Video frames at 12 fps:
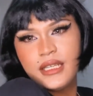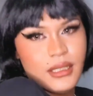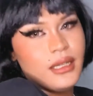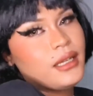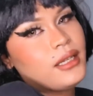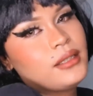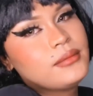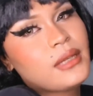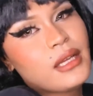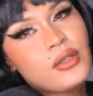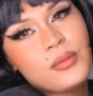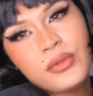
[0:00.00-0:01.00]
I
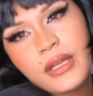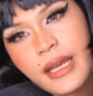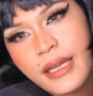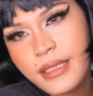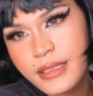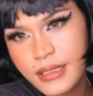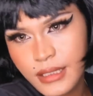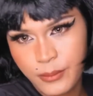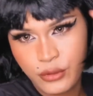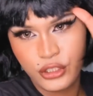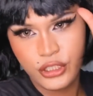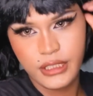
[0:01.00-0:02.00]
hope you guys
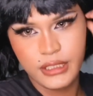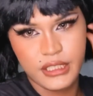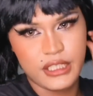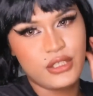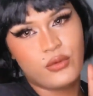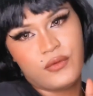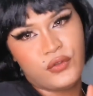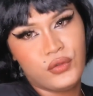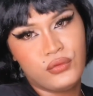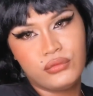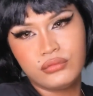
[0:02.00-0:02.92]
appreciate this review